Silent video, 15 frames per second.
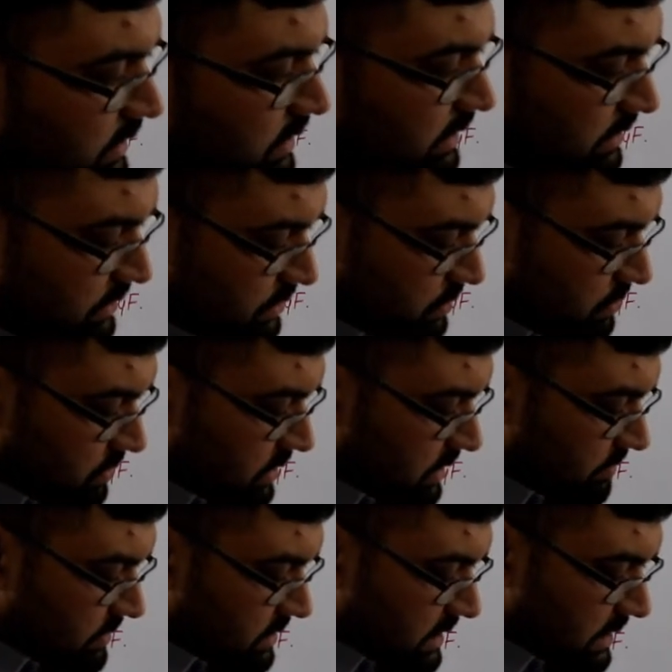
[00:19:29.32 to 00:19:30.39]
S2
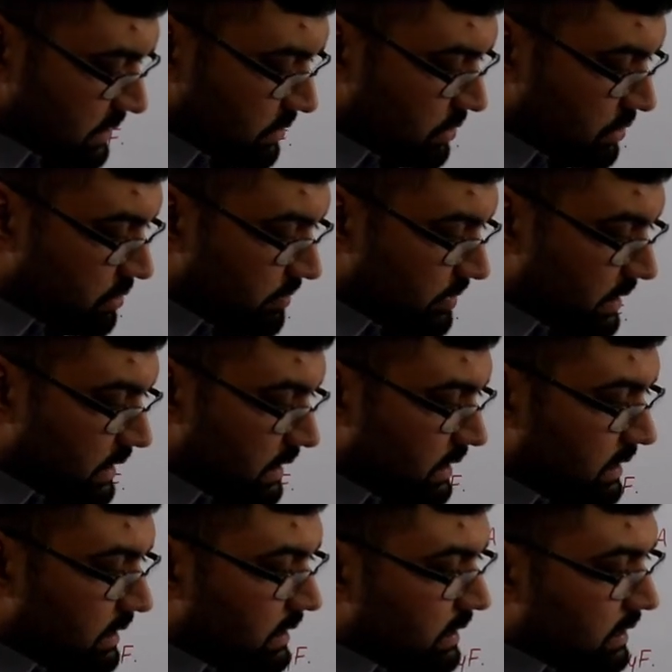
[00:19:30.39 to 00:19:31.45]
comes out to be